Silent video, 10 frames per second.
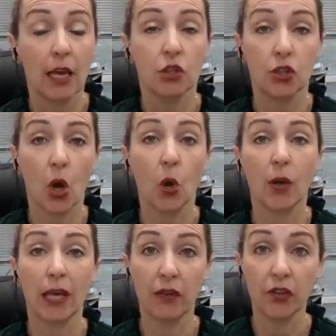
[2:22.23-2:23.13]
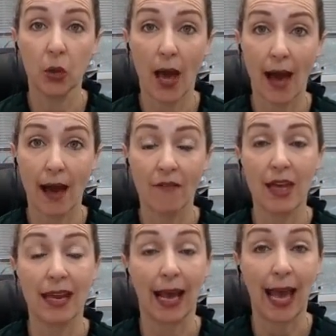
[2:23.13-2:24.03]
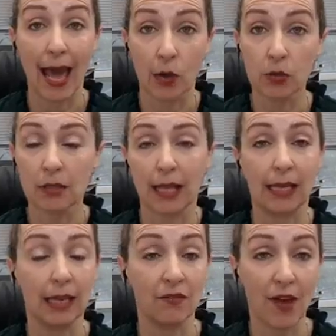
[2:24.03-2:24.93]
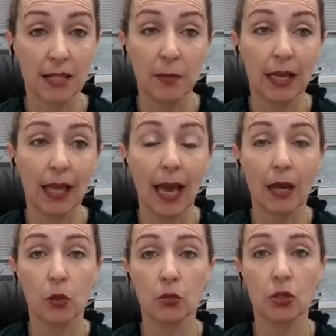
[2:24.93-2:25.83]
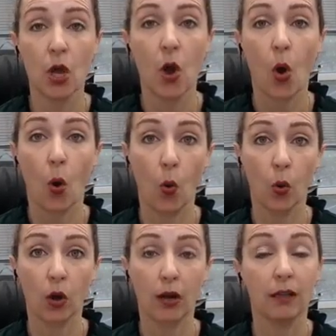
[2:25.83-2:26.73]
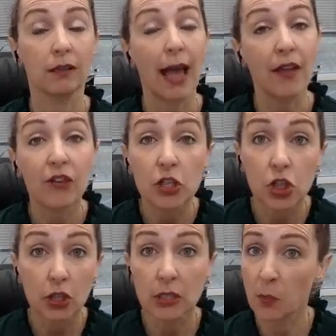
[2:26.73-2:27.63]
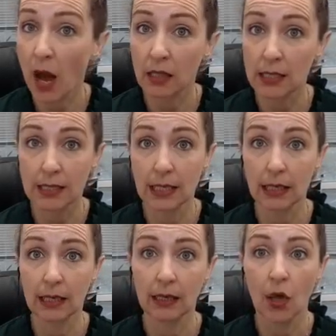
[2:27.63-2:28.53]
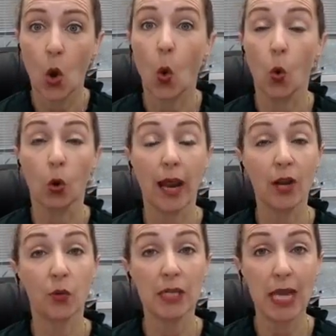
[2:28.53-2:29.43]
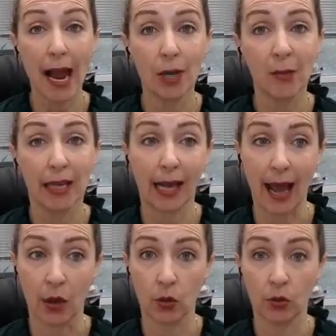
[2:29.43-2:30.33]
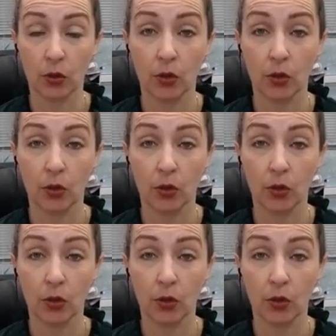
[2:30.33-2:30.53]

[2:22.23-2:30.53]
So if you have an account, like an investment account or a life insurance policy or a retirement account,